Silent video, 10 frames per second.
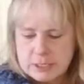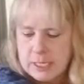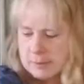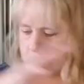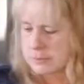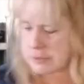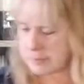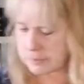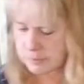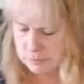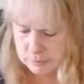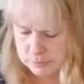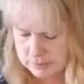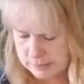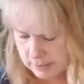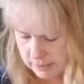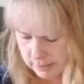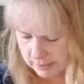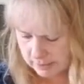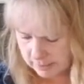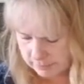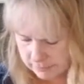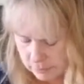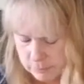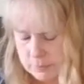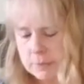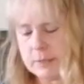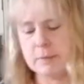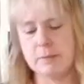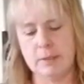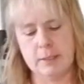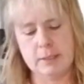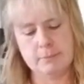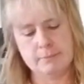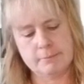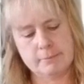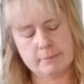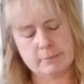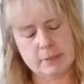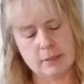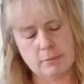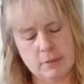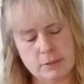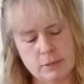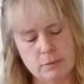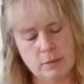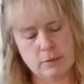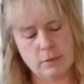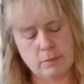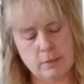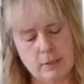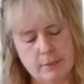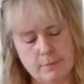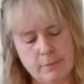tablespoons of, let me read it. Did I write 2 or 3?